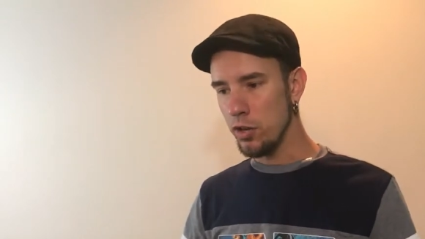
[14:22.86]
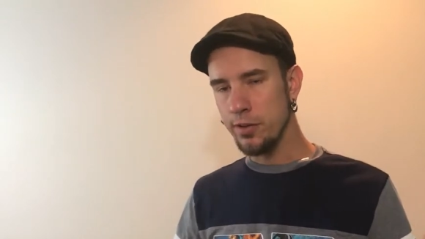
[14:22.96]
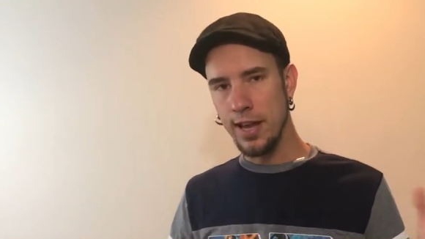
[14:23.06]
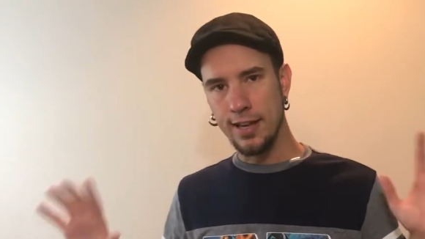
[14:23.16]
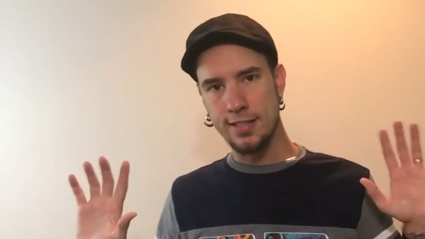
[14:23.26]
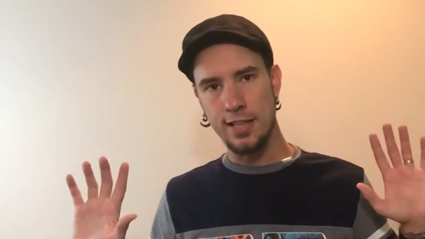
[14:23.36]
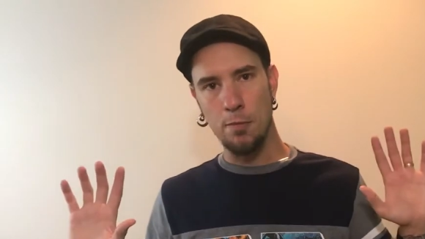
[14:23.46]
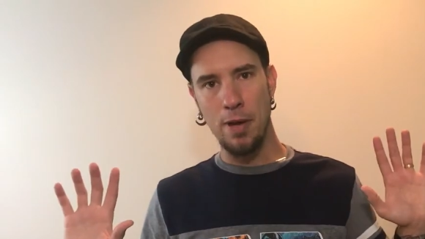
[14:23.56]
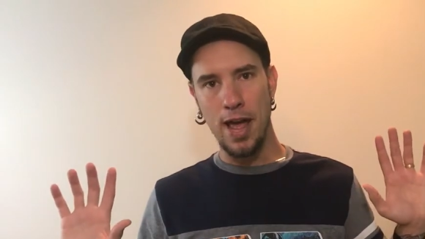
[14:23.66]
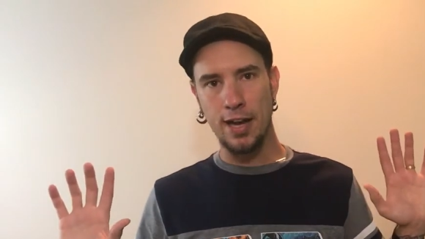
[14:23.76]
you take a
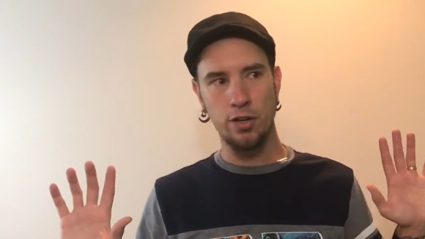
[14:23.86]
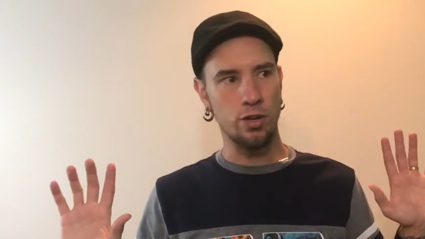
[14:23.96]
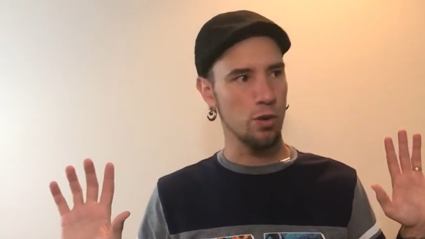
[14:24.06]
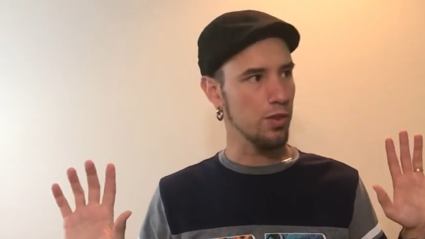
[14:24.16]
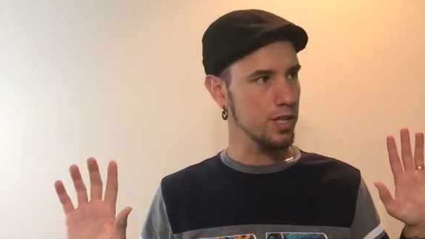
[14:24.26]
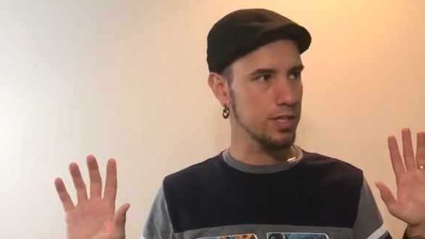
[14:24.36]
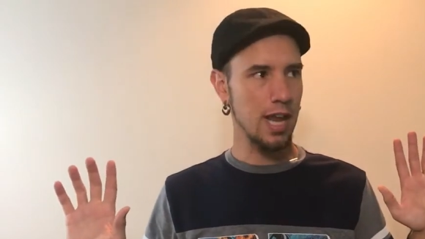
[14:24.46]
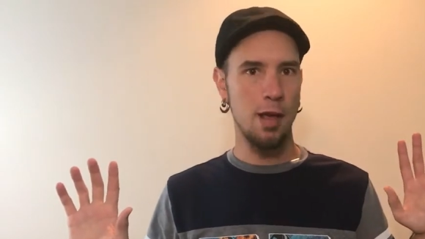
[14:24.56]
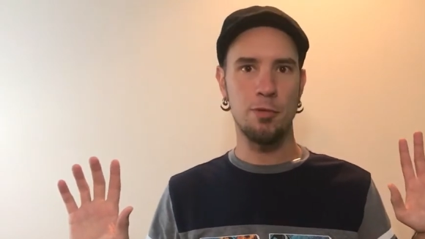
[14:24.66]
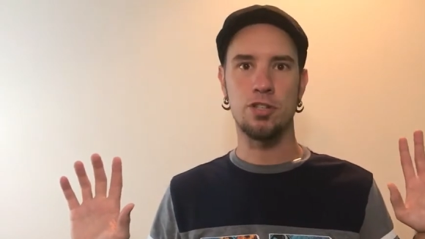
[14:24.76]
step back and you go,
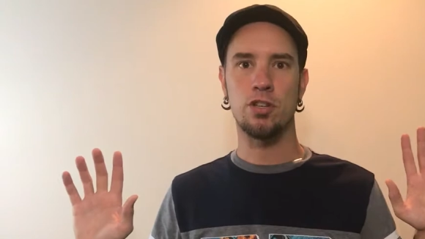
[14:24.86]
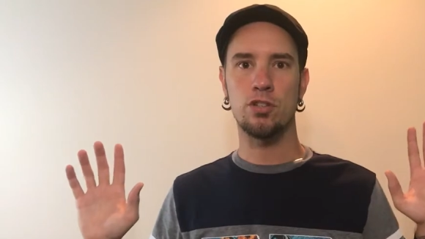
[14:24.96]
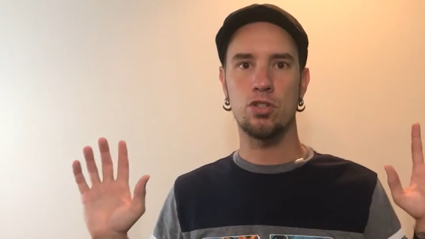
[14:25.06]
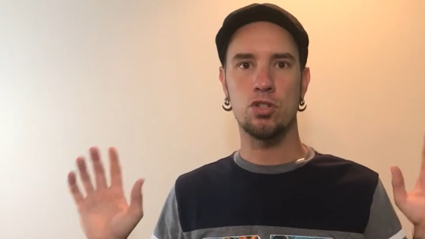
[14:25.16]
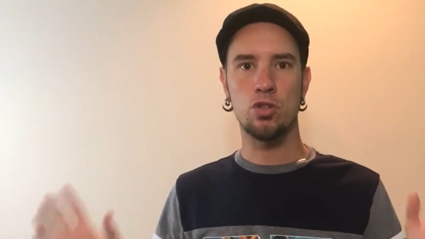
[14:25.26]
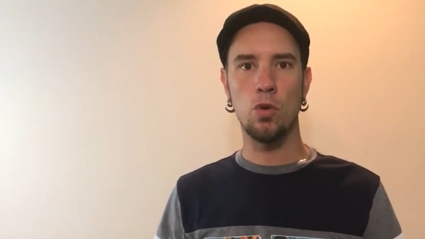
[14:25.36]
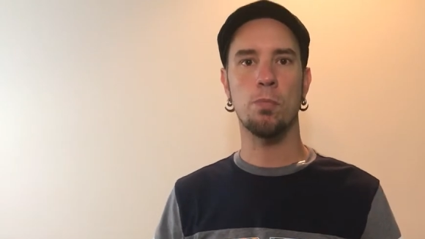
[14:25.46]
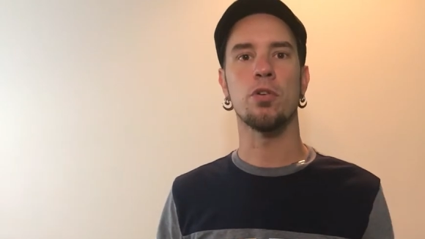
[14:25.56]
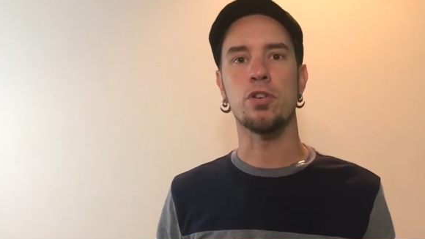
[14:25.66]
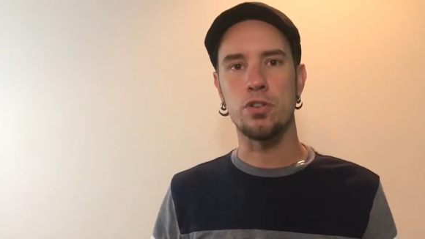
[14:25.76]
this game is
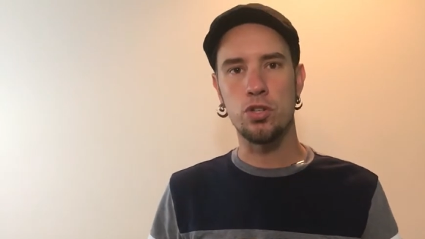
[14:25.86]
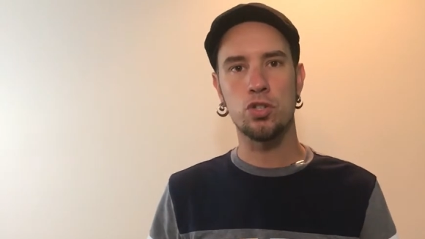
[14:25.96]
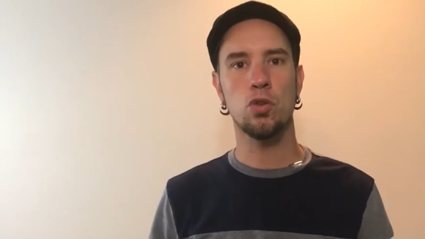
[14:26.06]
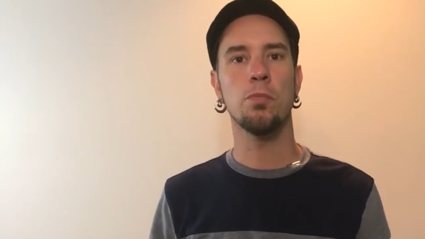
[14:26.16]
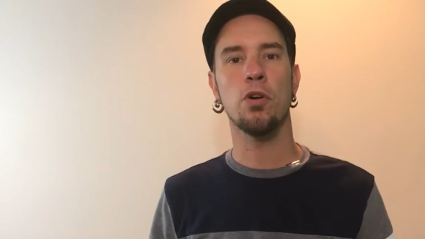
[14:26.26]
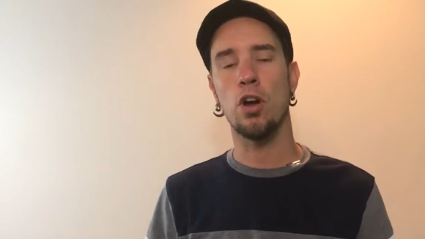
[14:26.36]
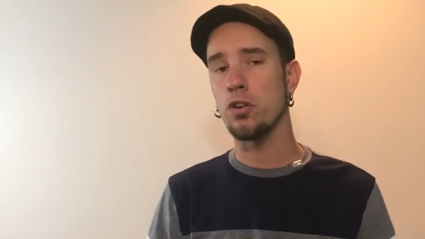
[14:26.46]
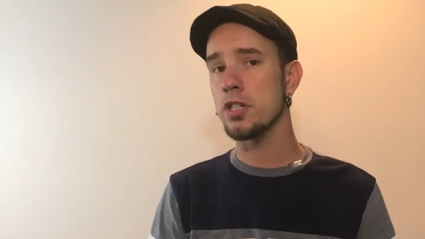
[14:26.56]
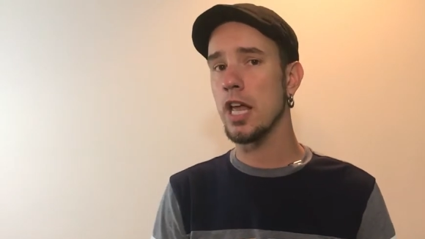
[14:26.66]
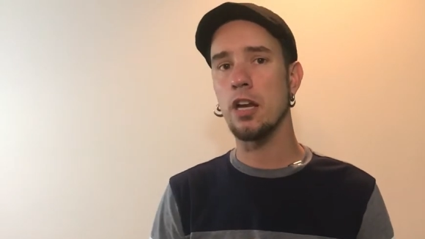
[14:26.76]
super,
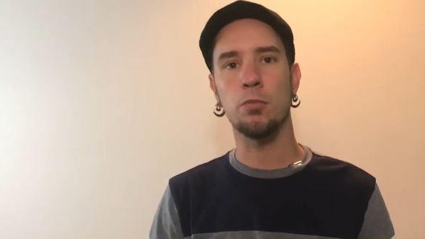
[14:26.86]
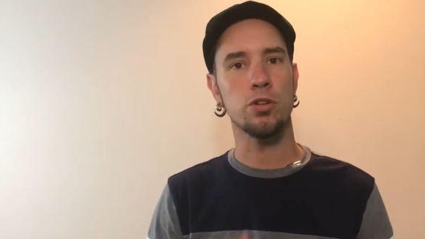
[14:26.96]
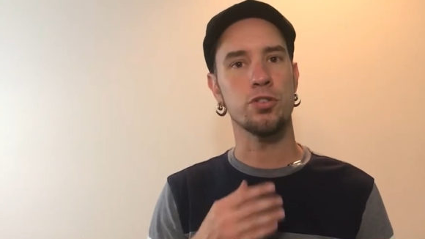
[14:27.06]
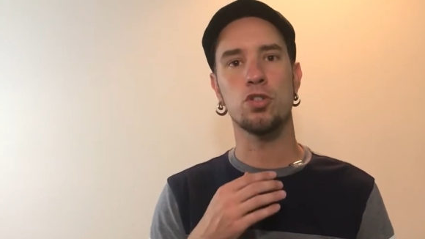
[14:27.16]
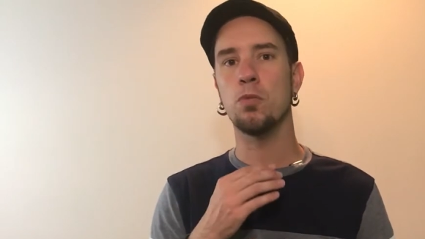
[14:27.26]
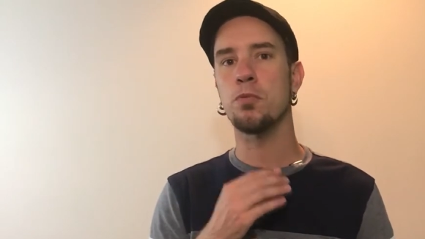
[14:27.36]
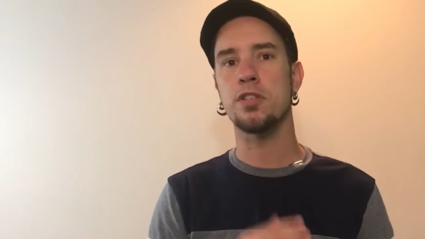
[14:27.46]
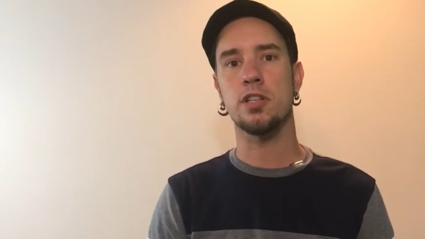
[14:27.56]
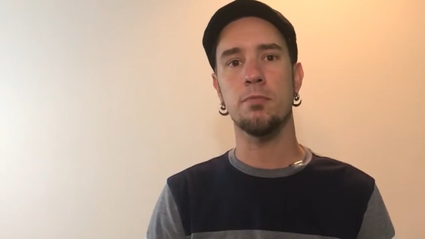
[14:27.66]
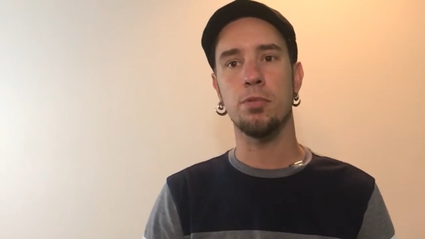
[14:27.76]
super understandable and
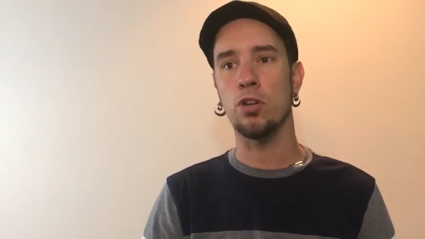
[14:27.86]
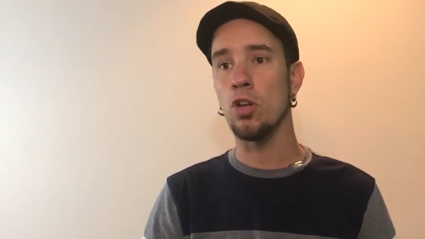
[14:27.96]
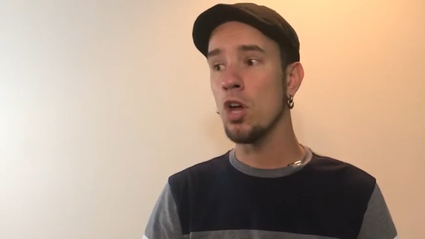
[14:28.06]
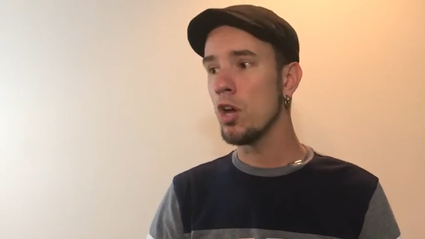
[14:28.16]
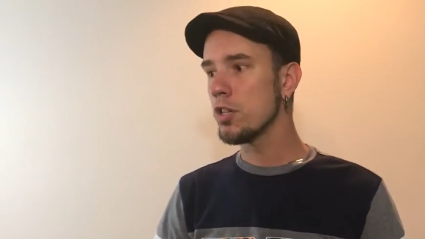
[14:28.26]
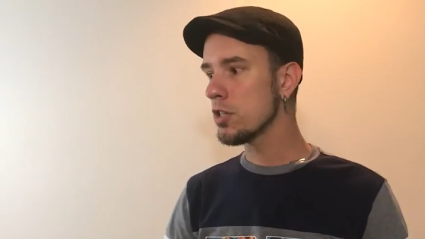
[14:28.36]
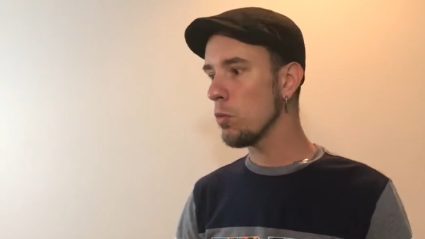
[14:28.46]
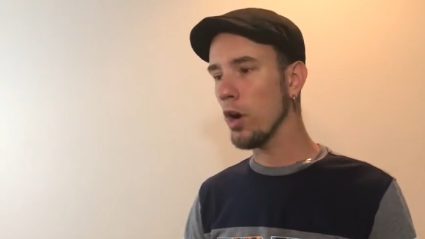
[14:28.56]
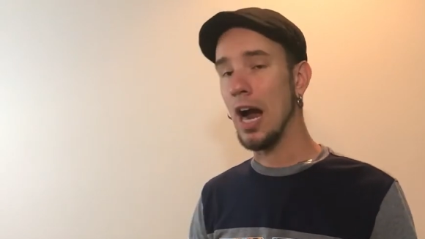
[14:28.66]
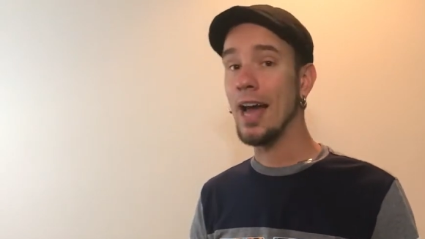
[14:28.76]
super simple
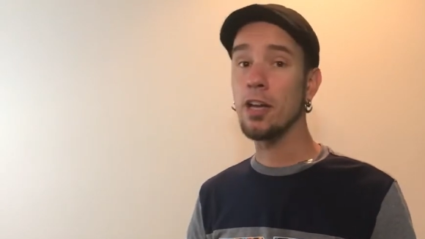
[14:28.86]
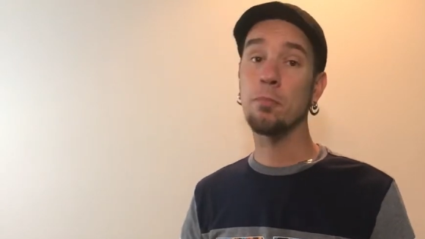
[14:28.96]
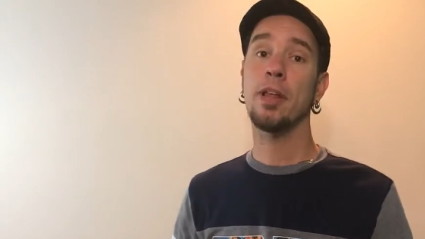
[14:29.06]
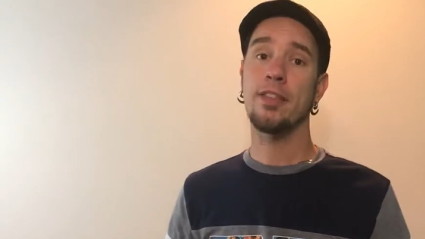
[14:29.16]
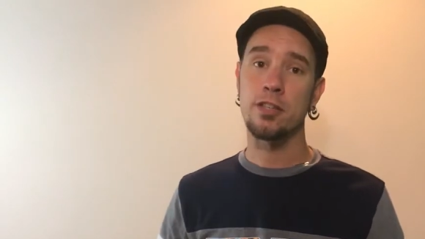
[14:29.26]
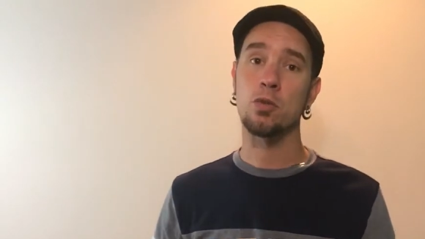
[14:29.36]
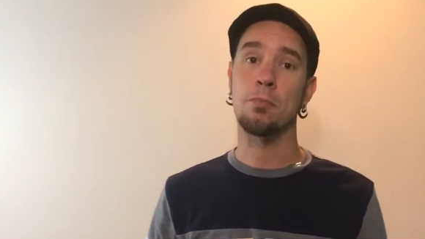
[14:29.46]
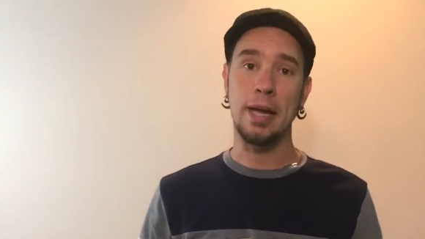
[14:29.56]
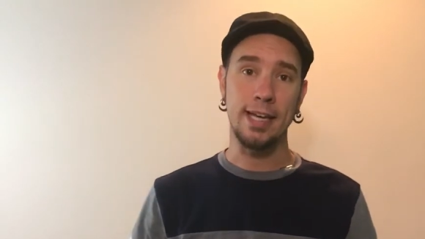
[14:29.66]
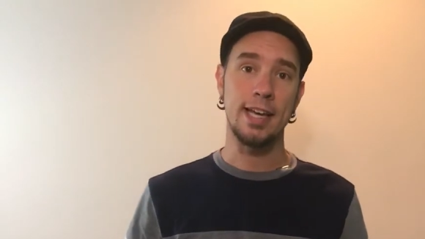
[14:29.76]
to where I could play
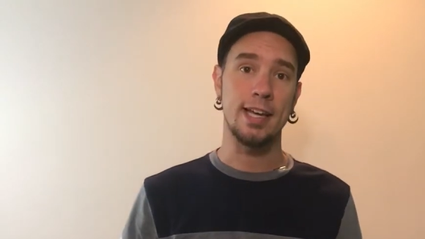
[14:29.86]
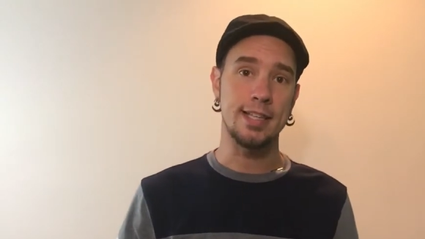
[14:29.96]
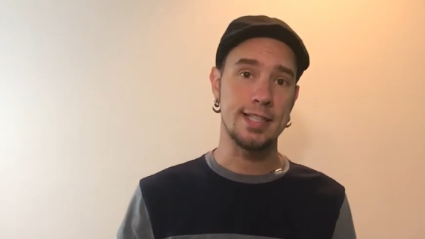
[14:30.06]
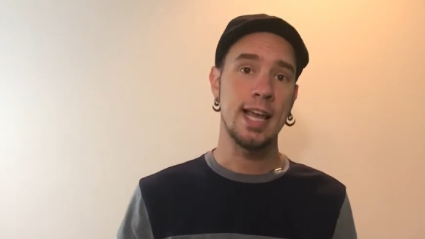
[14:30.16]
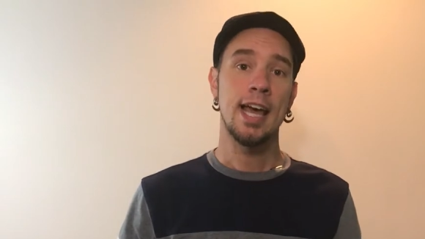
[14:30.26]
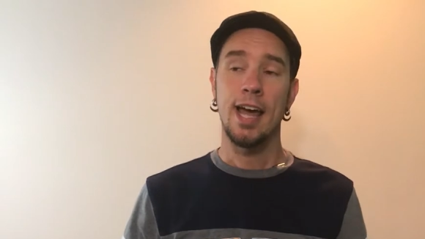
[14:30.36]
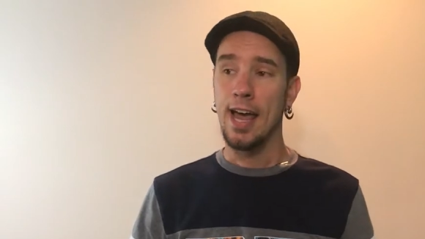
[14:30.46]
this with my kids.